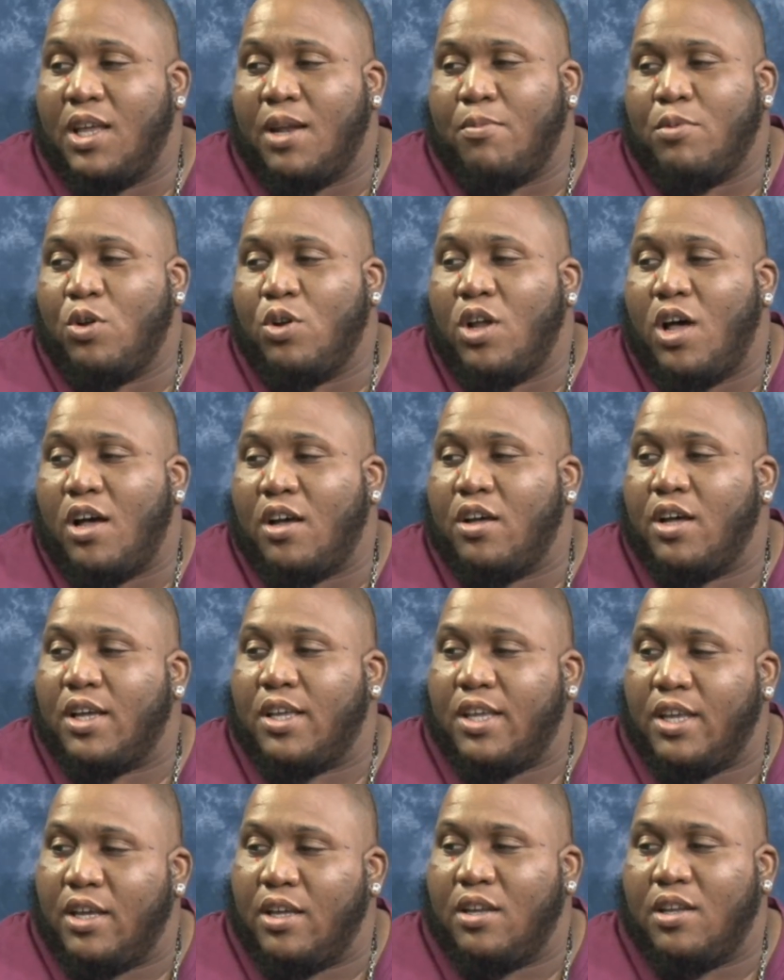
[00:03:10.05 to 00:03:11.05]
I'm no longer a
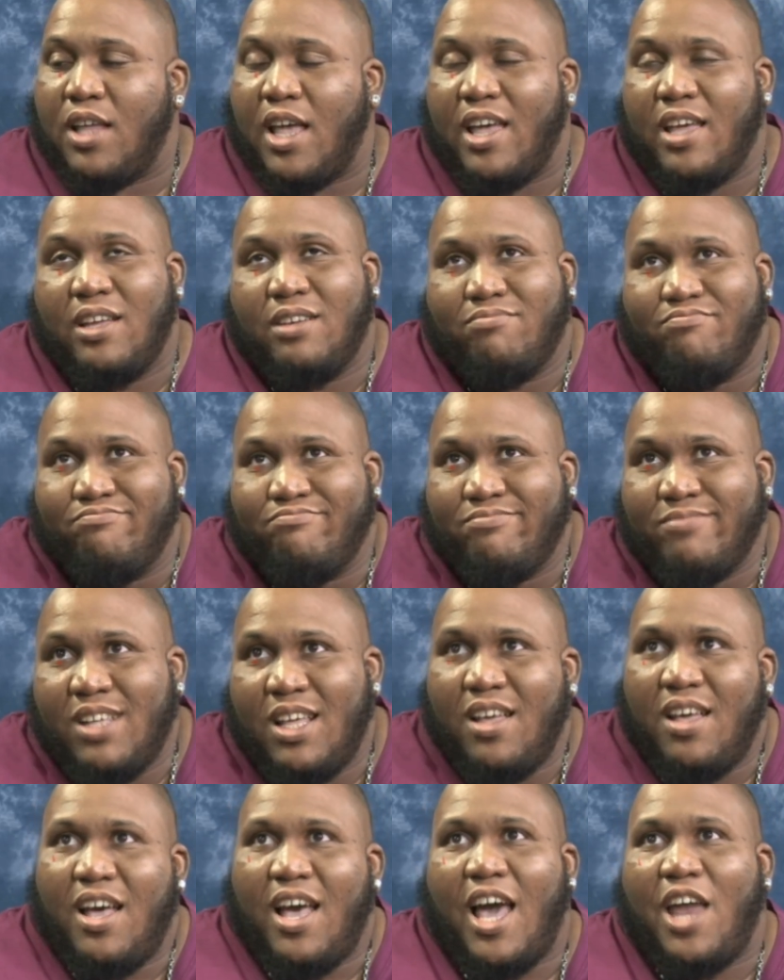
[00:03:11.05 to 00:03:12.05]
kid, and
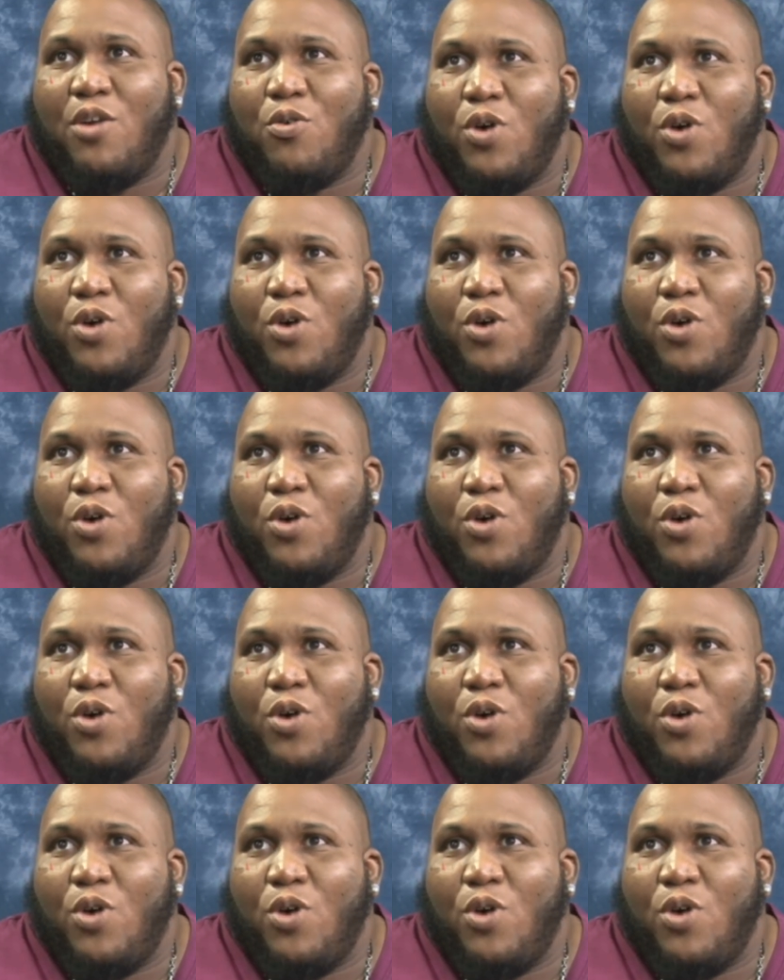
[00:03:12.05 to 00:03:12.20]
I don't